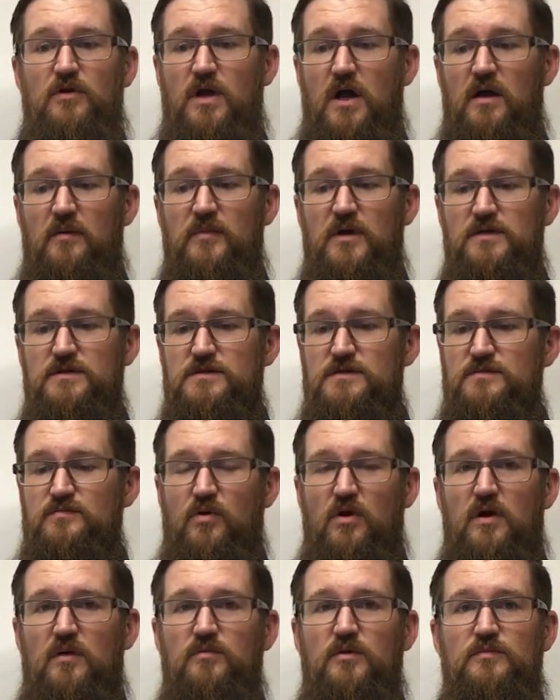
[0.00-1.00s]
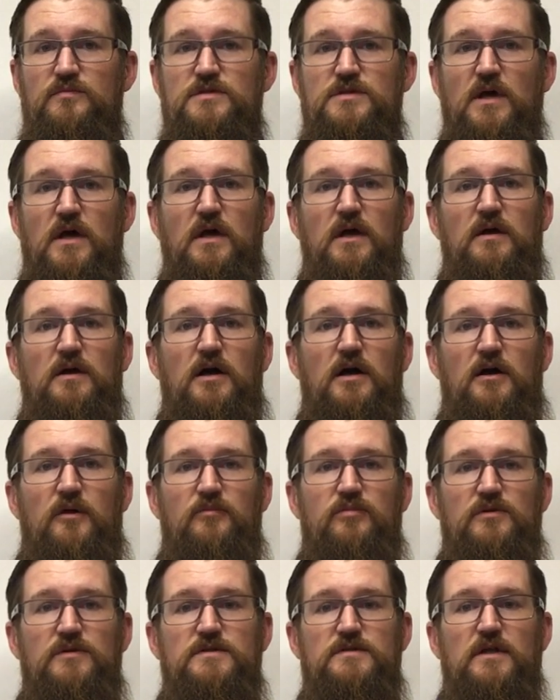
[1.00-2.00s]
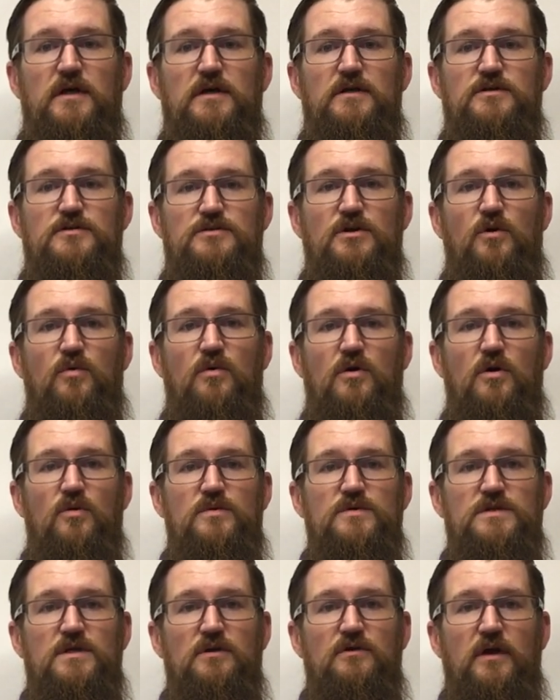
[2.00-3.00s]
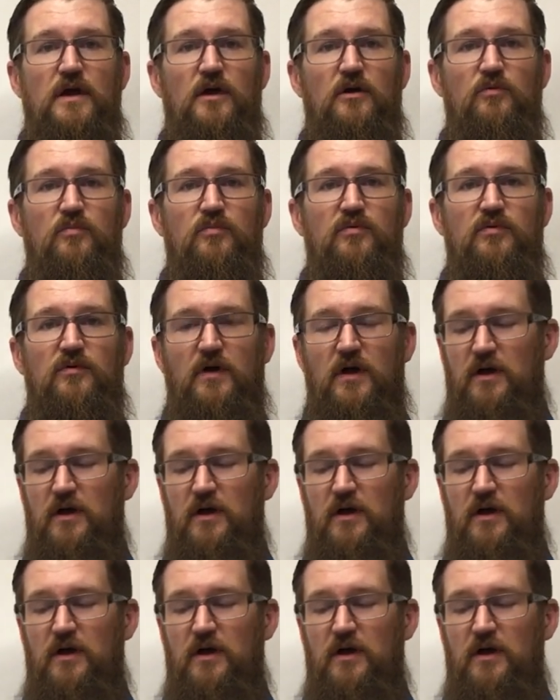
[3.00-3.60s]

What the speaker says: comments, problems, please let us know. We're always here to help.